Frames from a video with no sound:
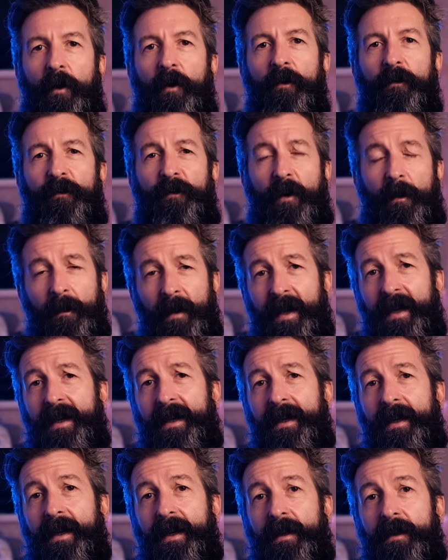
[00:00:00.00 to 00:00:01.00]
For
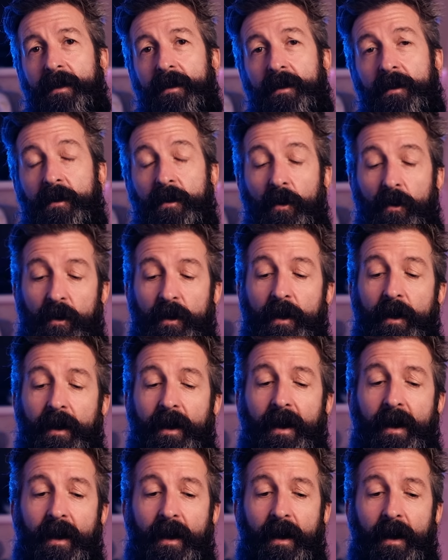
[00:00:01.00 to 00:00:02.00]
me, it took
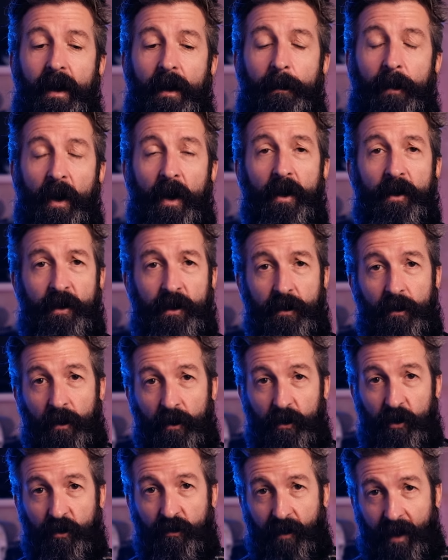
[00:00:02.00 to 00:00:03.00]
a personal
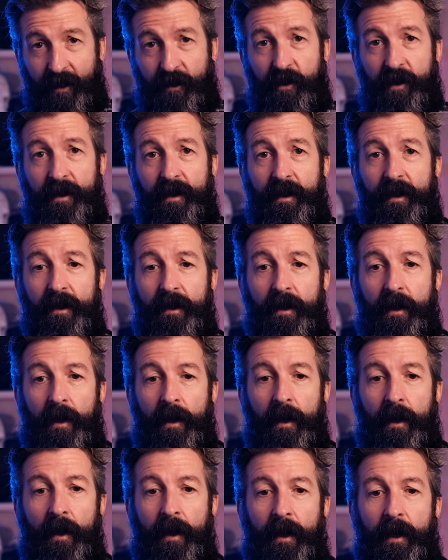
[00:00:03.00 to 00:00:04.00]
tragedy
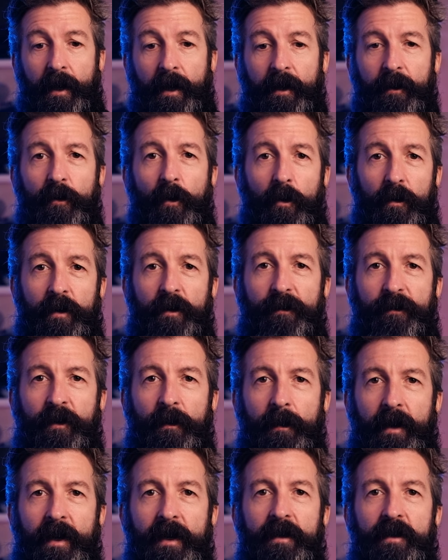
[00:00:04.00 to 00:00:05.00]
in order for
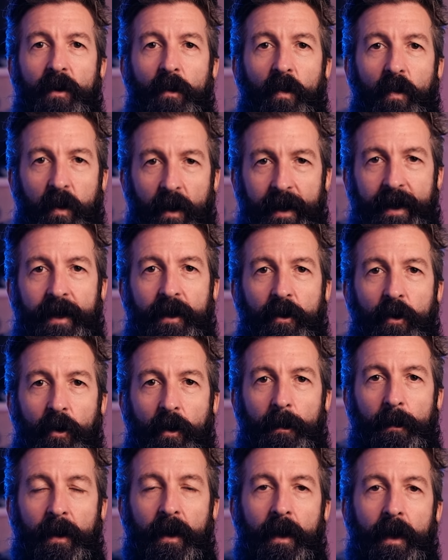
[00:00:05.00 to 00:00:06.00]
me to wake
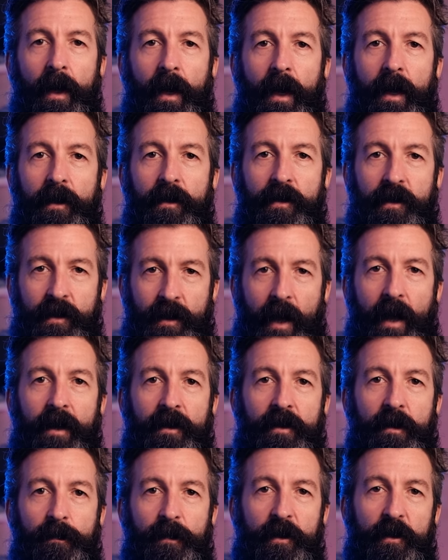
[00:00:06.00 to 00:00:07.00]
up and
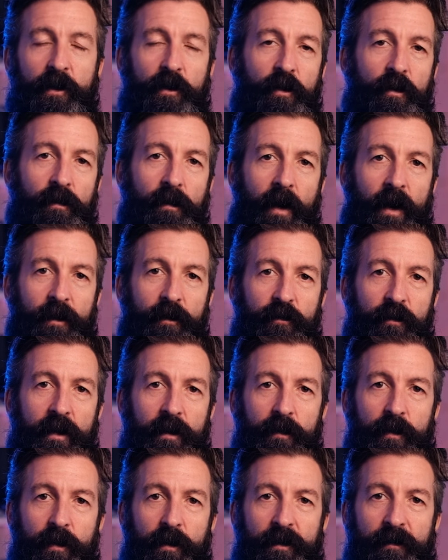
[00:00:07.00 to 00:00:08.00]
start to pursue my
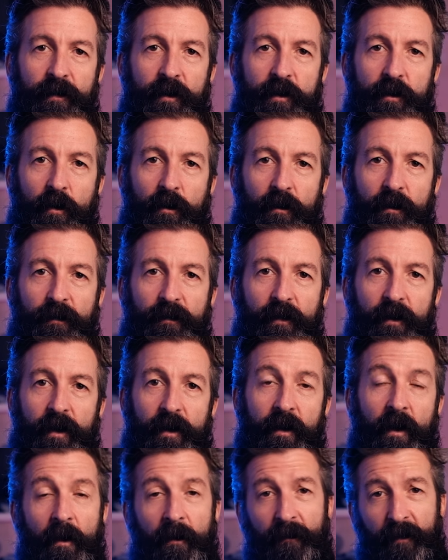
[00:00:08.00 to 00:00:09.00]
dreams with
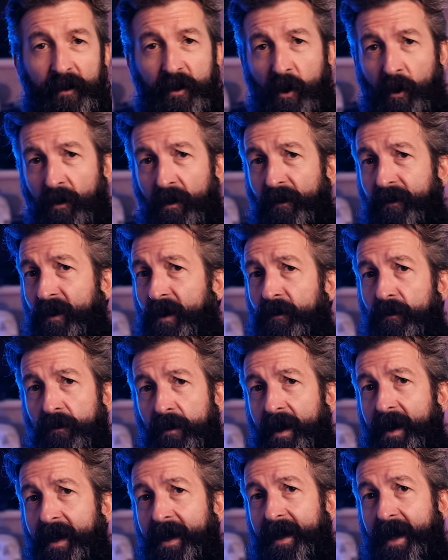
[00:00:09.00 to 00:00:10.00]
photography. Photography
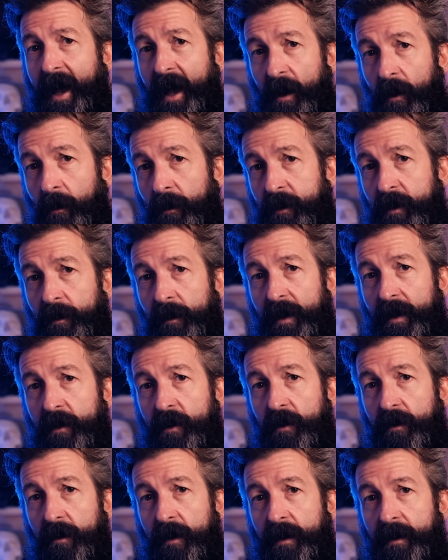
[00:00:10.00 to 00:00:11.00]
really helped me
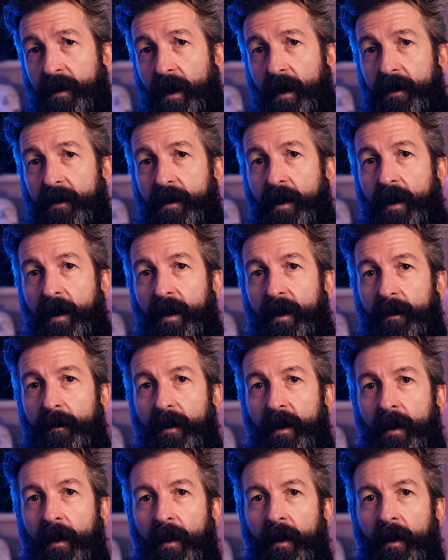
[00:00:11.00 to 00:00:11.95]
during that time.